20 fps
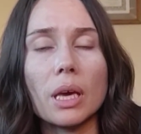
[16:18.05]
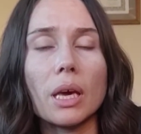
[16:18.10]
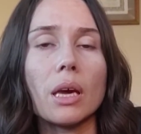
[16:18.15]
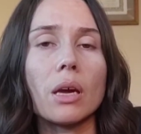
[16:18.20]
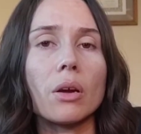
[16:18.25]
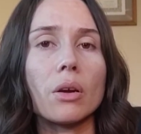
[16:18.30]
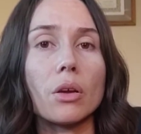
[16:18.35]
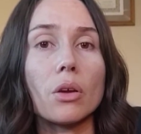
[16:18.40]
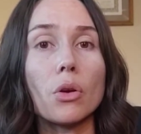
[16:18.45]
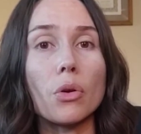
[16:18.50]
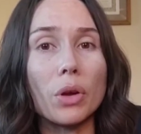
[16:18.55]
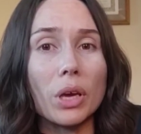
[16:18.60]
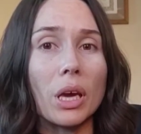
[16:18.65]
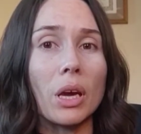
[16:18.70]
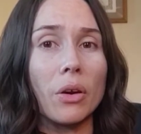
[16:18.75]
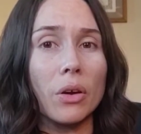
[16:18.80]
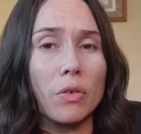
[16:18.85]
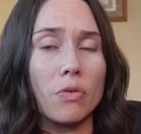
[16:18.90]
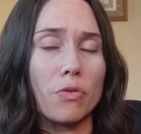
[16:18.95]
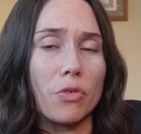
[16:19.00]

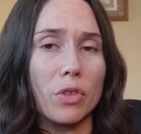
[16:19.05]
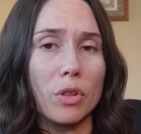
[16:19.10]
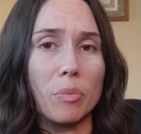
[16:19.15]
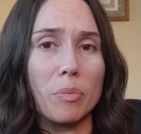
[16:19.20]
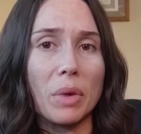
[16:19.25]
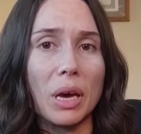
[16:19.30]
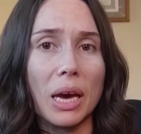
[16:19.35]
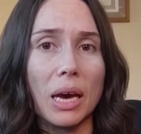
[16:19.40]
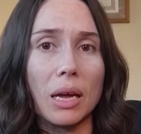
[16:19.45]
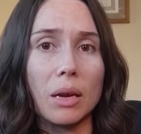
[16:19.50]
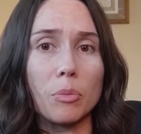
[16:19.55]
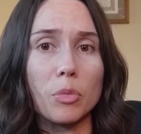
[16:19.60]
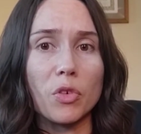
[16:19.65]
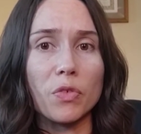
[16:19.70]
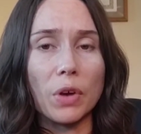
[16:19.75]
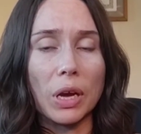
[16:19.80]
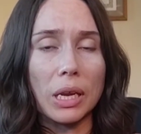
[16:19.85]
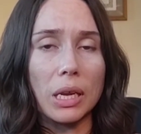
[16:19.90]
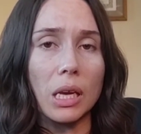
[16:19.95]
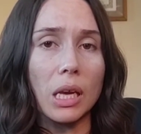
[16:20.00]
caring for the man,
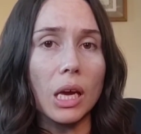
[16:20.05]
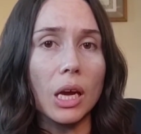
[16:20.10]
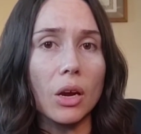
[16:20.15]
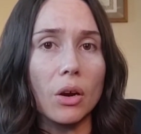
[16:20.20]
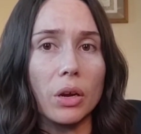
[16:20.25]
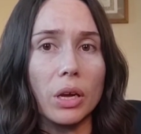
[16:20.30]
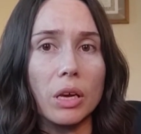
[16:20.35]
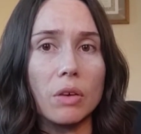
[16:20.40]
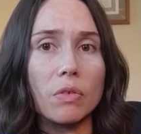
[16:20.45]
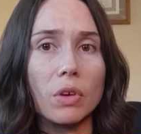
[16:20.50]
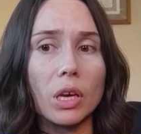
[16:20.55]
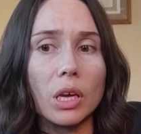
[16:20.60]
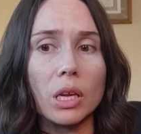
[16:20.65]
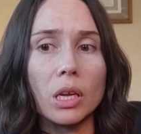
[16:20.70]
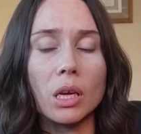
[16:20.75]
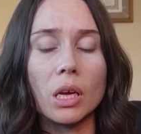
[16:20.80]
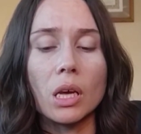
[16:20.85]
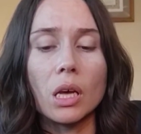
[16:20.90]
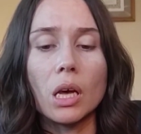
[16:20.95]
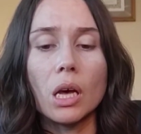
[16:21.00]
providing
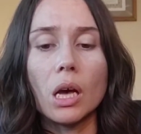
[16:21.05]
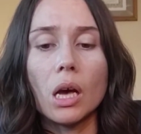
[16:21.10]
caregiving,